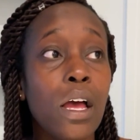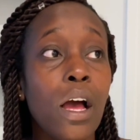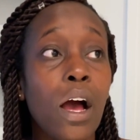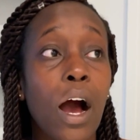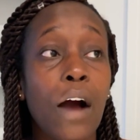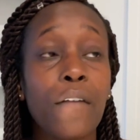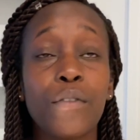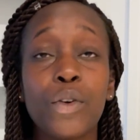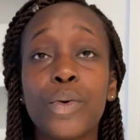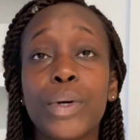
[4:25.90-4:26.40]

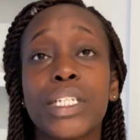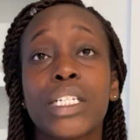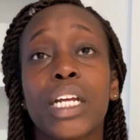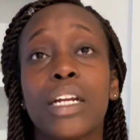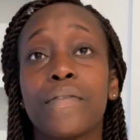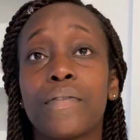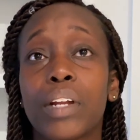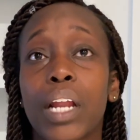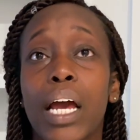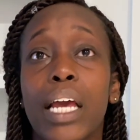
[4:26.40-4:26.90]
I've always kind
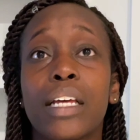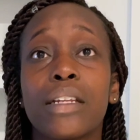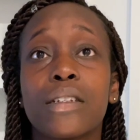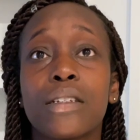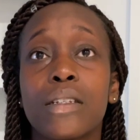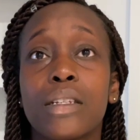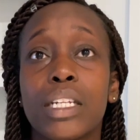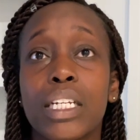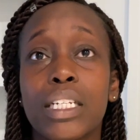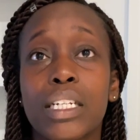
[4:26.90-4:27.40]
of
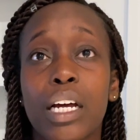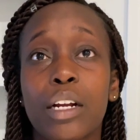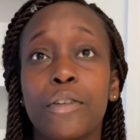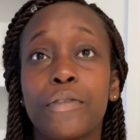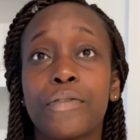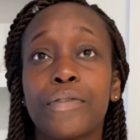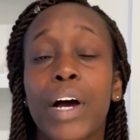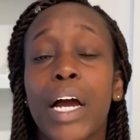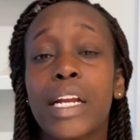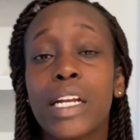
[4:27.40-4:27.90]
liked this kind of
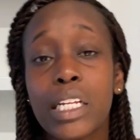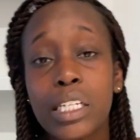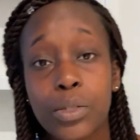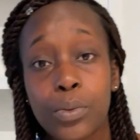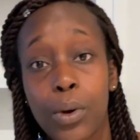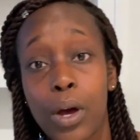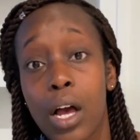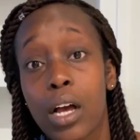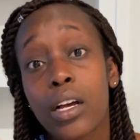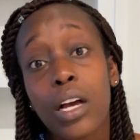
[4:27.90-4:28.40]
finance
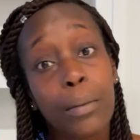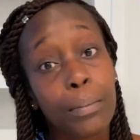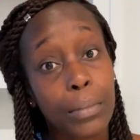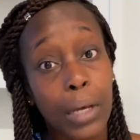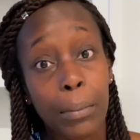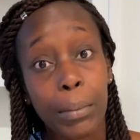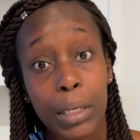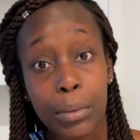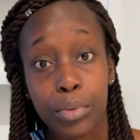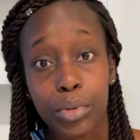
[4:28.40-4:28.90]
work. I'm
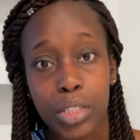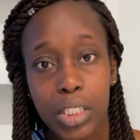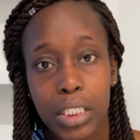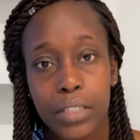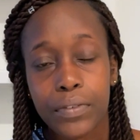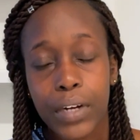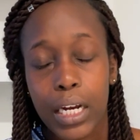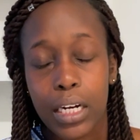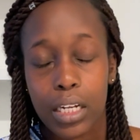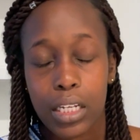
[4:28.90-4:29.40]
in project
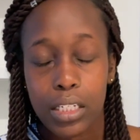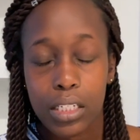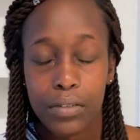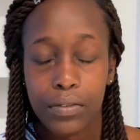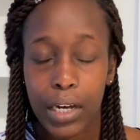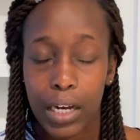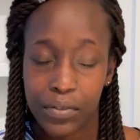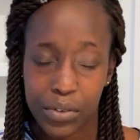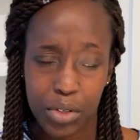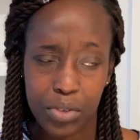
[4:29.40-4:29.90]
finance, if I
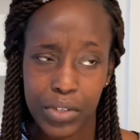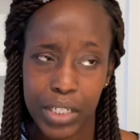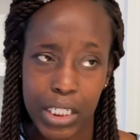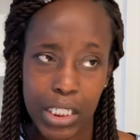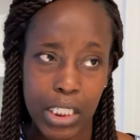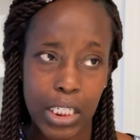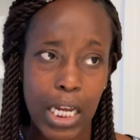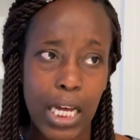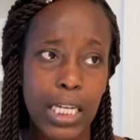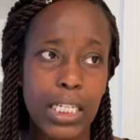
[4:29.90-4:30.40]
haven't already
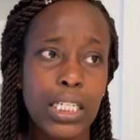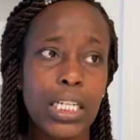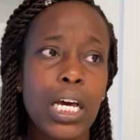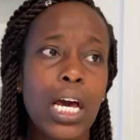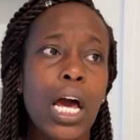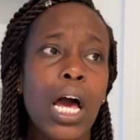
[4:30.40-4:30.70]
said.